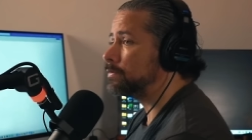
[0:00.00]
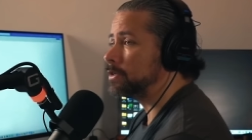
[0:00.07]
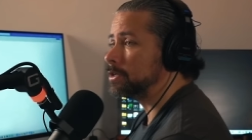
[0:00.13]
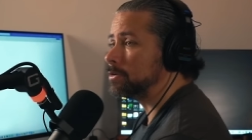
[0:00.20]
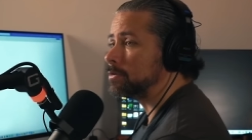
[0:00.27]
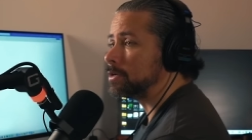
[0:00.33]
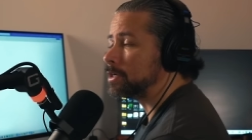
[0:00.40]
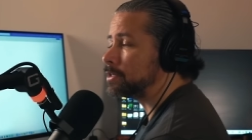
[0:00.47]
of
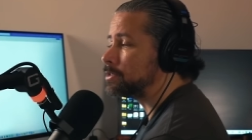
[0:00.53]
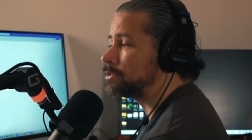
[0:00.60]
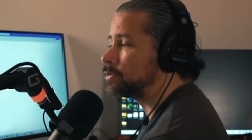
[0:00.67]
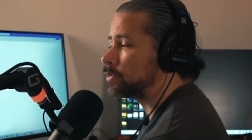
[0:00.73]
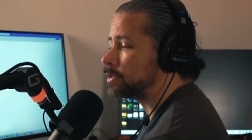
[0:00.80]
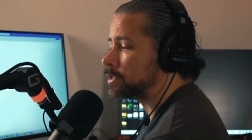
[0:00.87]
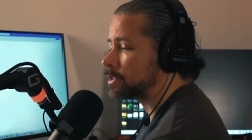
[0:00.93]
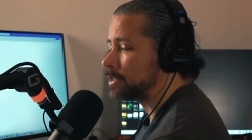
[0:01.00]
you uh, to
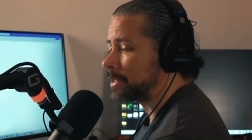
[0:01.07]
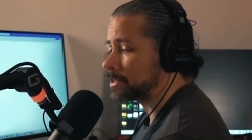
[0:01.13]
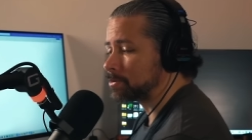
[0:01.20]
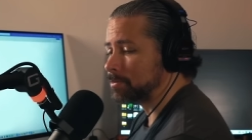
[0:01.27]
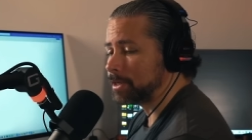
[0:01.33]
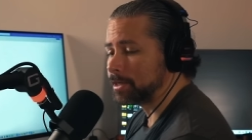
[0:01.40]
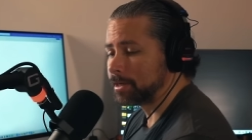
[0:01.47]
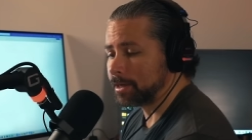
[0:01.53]
join us
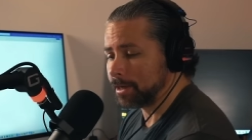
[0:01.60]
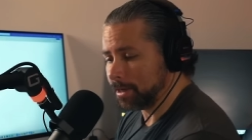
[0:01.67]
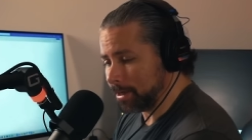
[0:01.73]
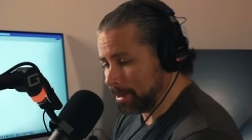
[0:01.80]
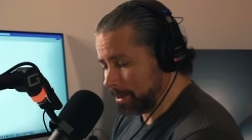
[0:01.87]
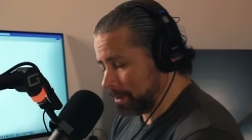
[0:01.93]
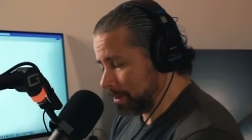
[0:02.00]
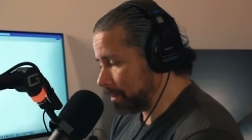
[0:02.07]
next week
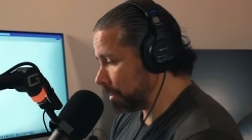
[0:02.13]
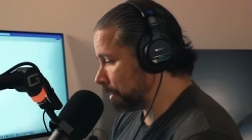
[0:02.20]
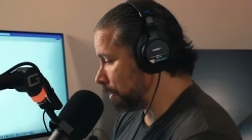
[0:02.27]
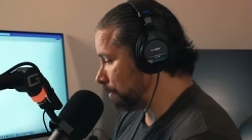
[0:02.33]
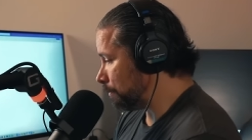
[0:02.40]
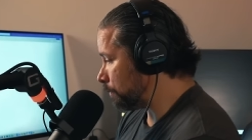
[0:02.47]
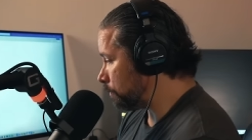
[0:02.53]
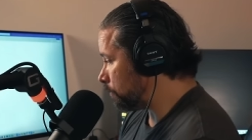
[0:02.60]

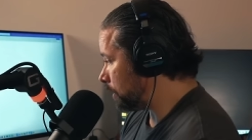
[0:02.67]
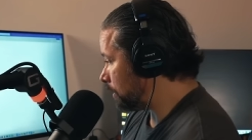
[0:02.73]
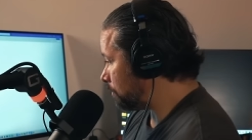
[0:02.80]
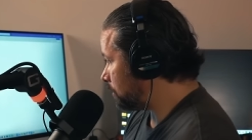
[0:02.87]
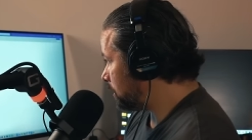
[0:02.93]
when